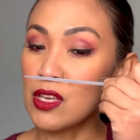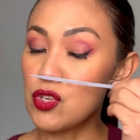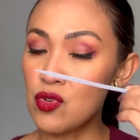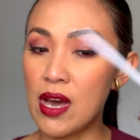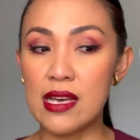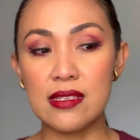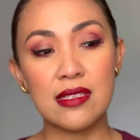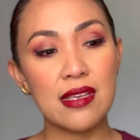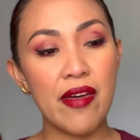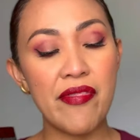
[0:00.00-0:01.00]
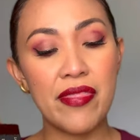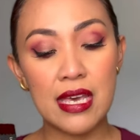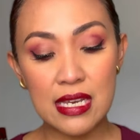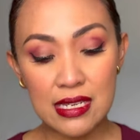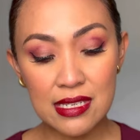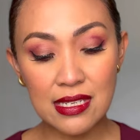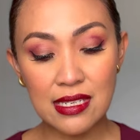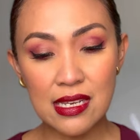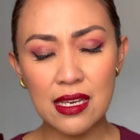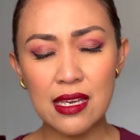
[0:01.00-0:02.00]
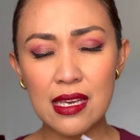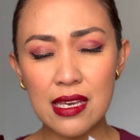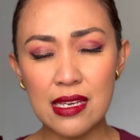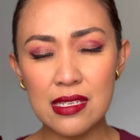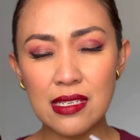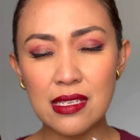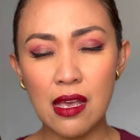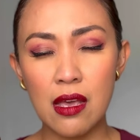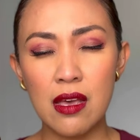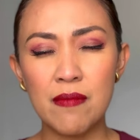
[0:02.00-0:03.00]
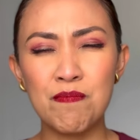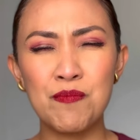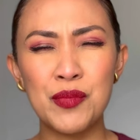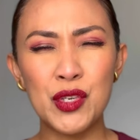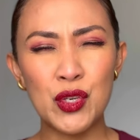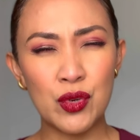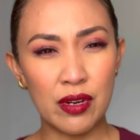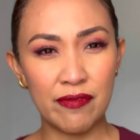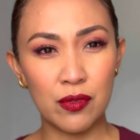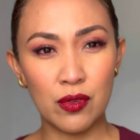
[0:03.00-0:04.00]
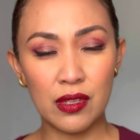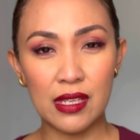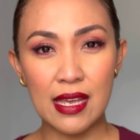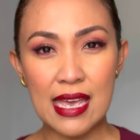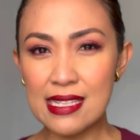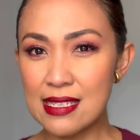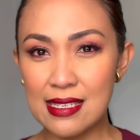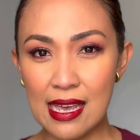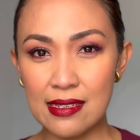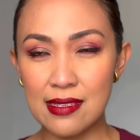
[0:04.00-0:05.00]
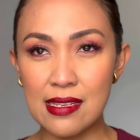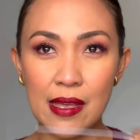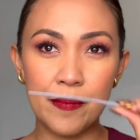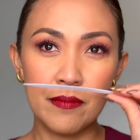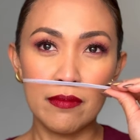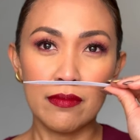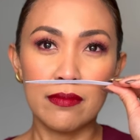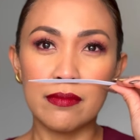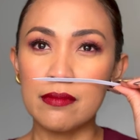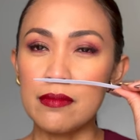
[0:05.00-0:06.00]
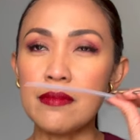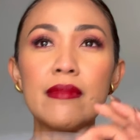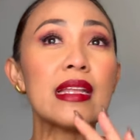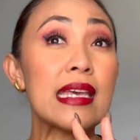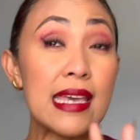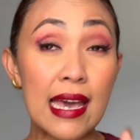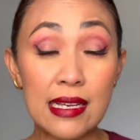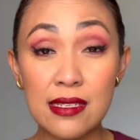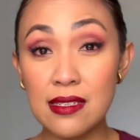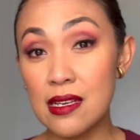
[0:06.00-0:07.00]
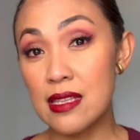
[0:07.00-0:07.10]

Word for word: you guys, this is beautiful and sexy. Yes, it